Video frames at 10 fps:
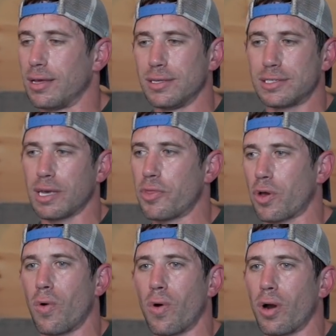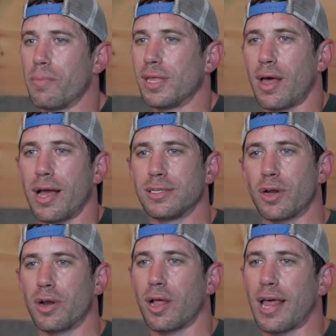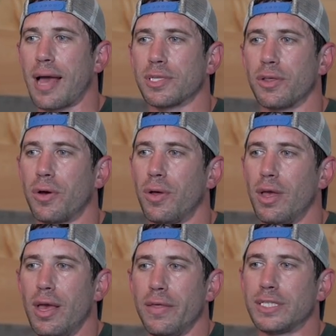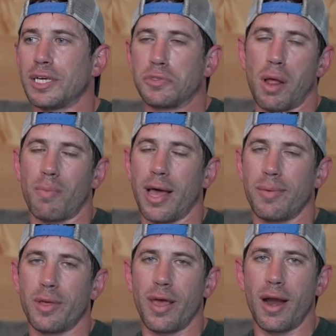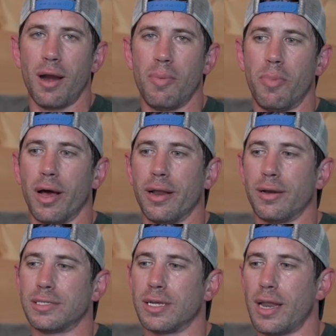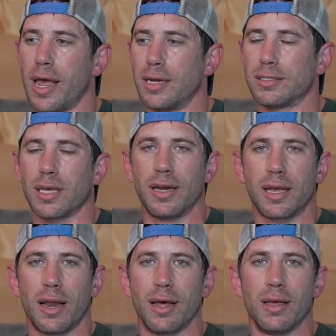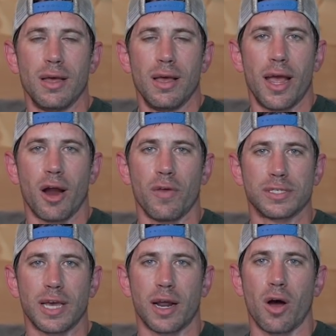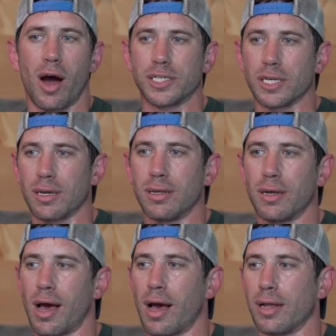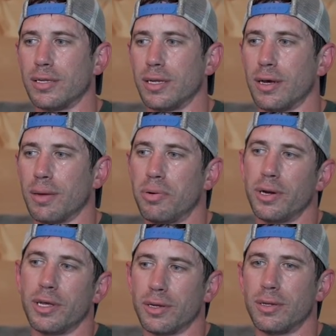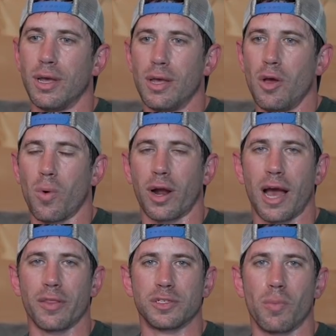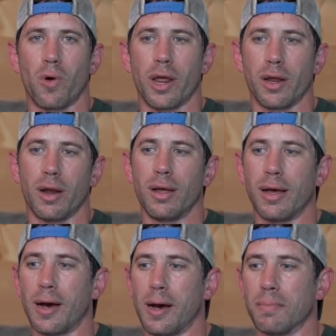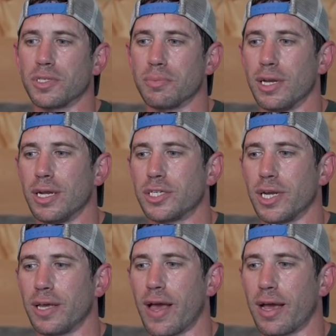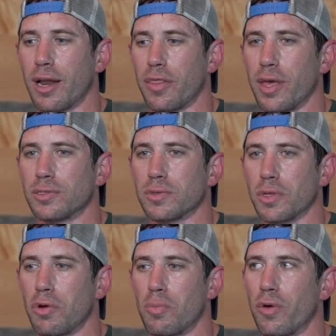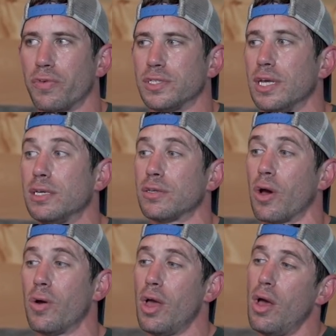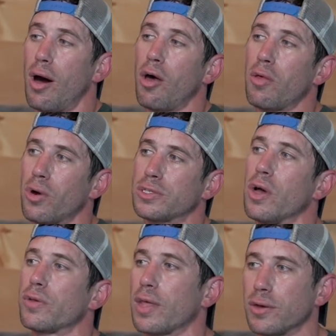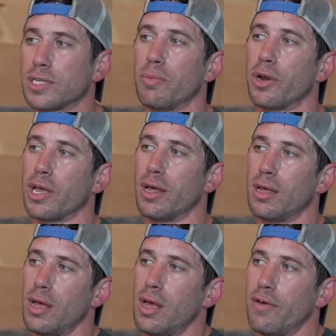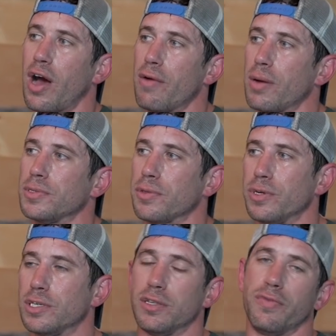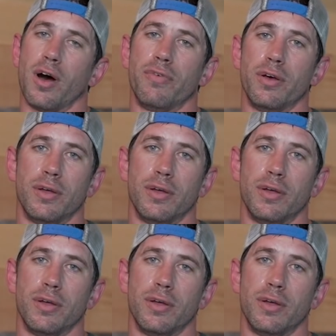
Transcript: some of the core and midline started to collapse a little. Sixth rep might have been there, but today decided to kind of err on the side of caution. Did a pretty good workout this morning, some conditioning and that kind of things, so was a little more fatigued, so all the more stoked that I was able to get five reps at 365.